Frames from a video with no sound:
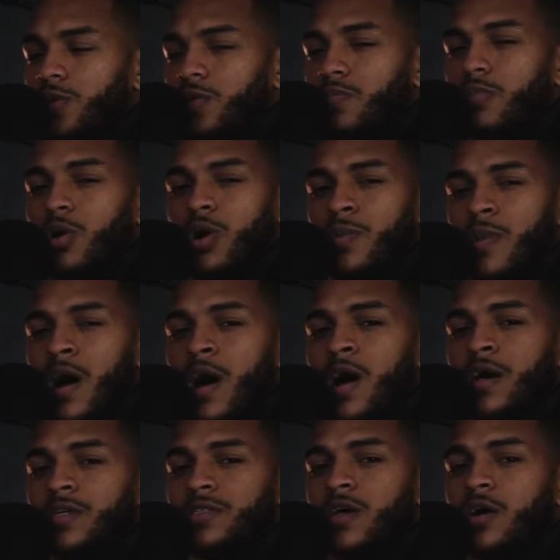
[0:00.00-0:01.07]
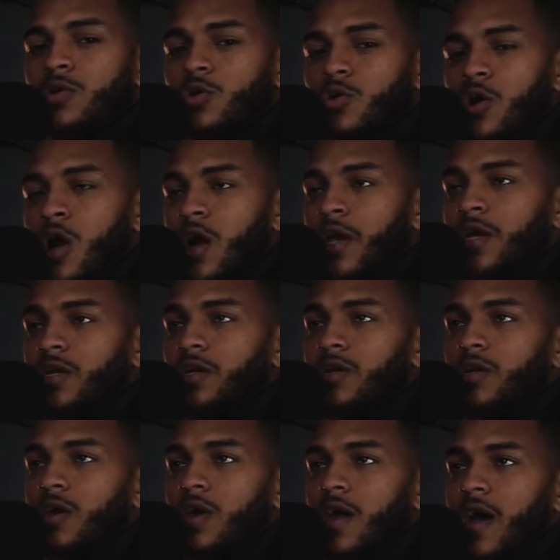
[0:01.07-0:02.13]
bawl my eyes out crying. And
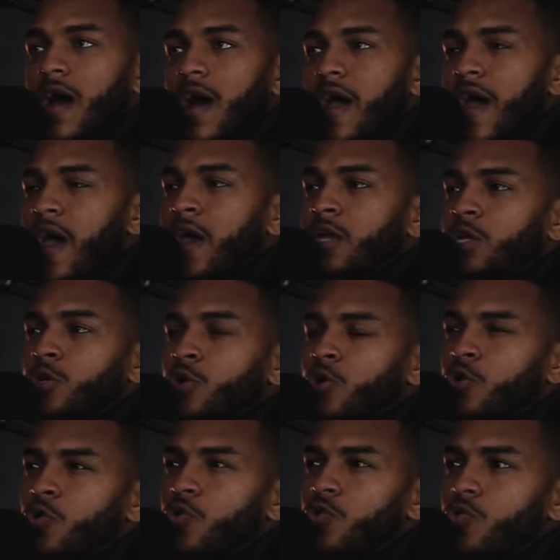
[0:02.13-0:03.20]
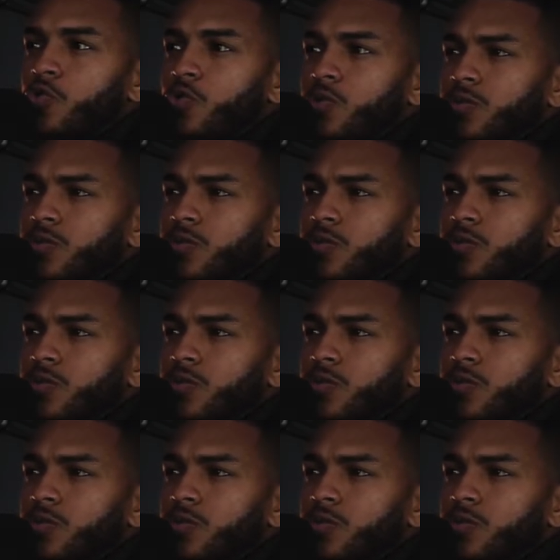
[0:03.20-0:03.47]
I had nothing